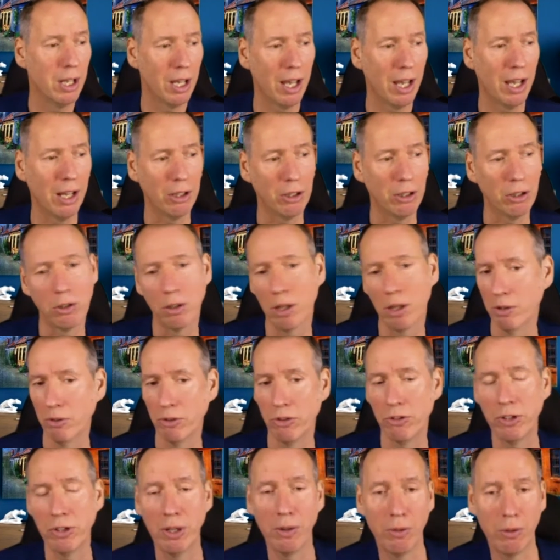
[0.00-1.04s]
and, and
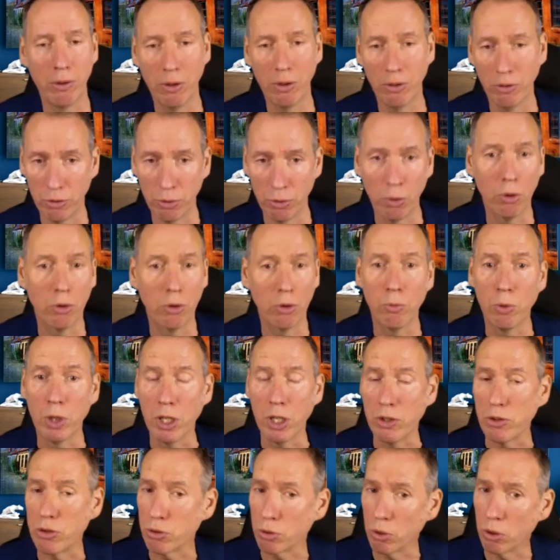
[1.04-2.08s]
see it and saw a really
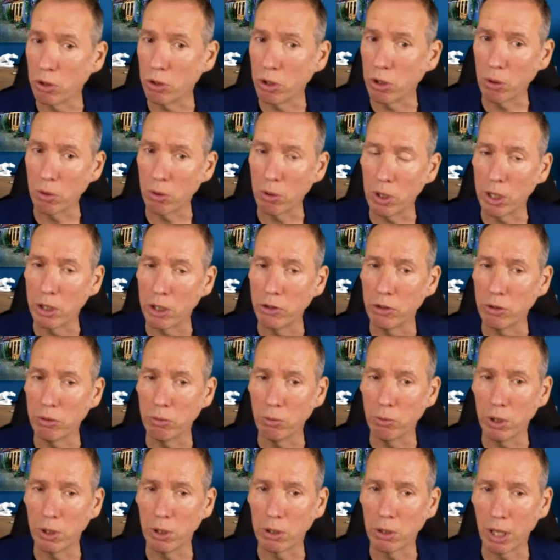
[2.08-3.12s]
strong correlation
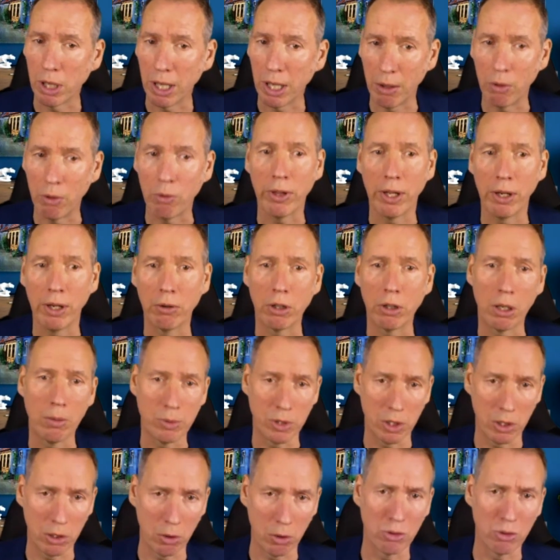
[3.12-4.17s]
with health outcomes
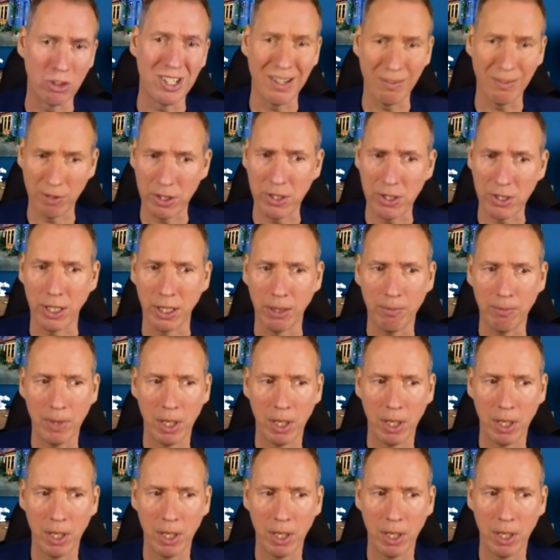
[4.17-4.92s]
and longevity